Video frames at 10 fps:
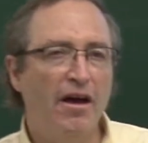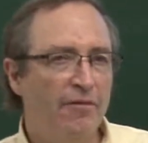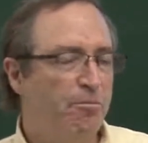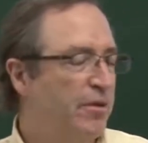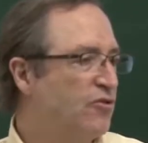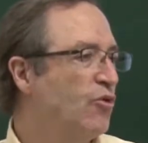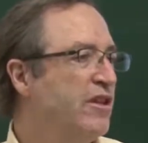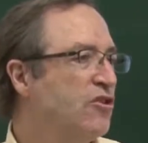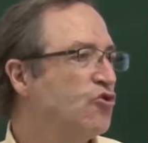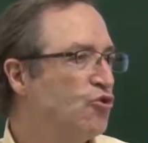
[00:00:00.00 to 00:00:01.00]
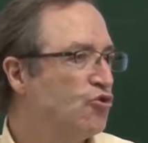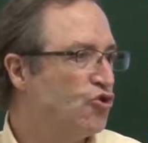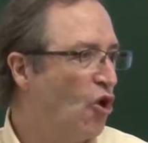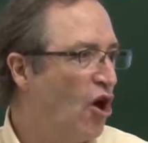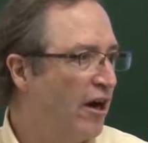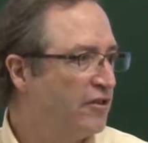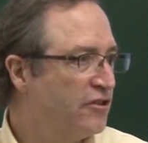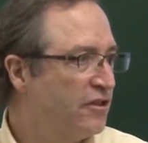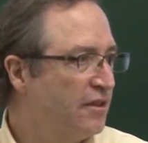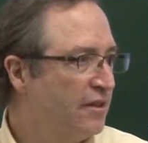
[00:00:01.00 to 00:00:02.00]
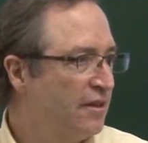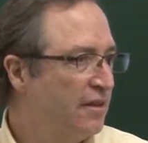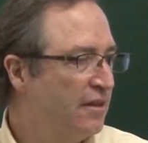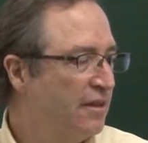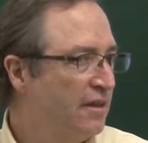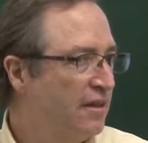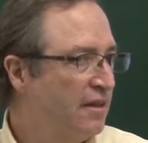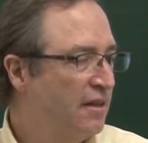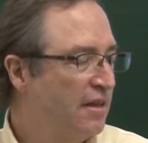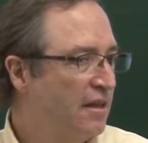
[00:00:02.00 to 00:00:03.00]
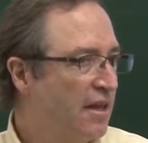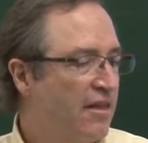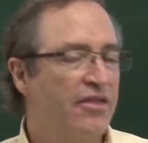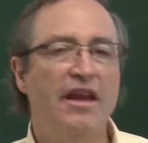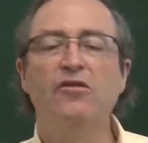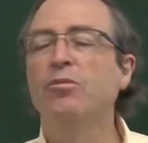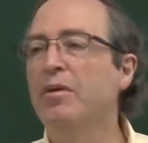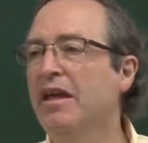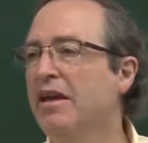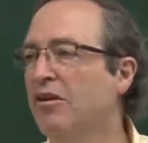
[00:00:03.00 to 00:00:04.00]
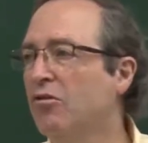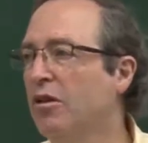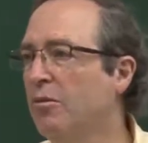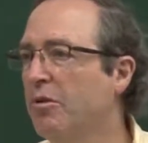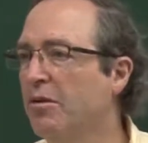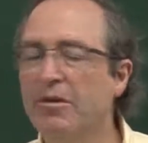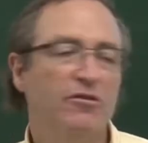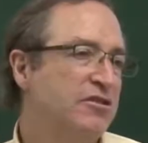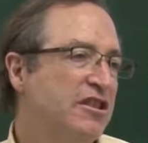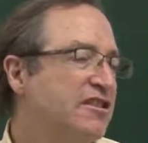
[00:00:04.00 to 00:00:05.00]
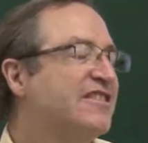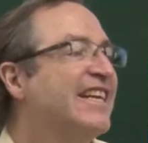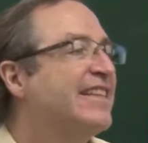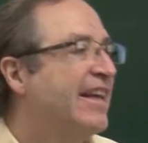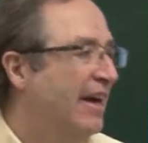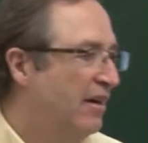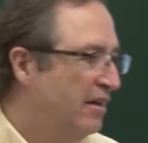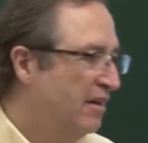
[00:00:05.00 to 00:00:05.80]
of between the two stars, then it would be in equilibrium. It would just sit there.